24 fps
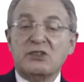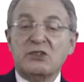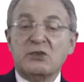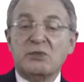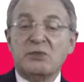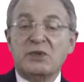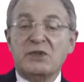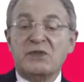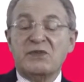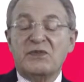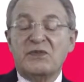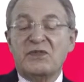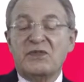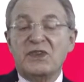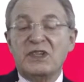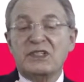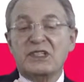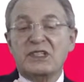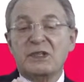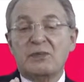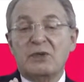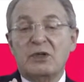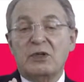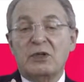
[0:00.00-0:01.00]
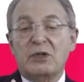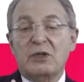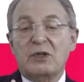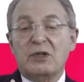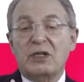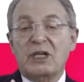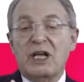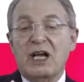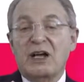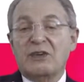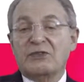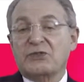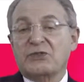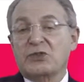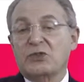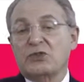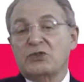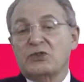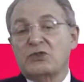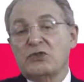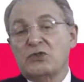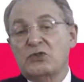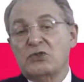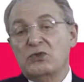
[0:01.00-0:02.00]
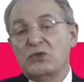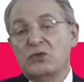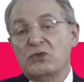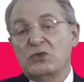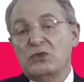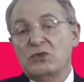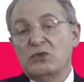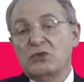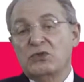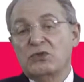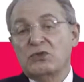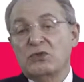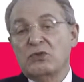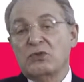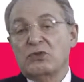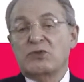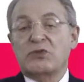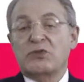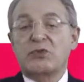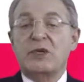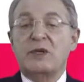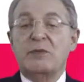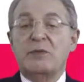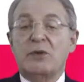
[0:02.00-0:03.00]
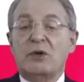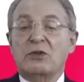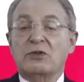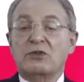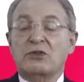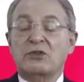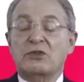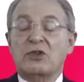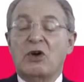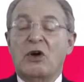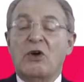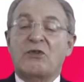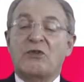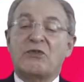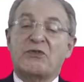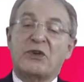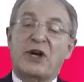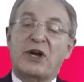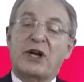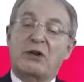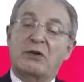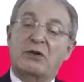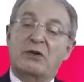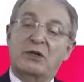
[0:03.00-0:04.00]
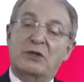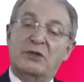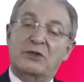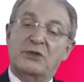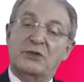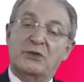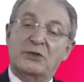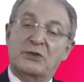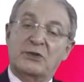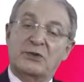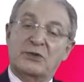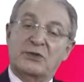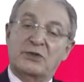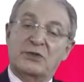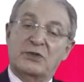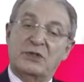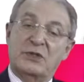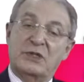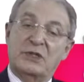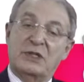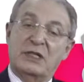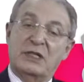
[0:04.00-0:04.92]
to be visible after 2 to 3 months of regular use.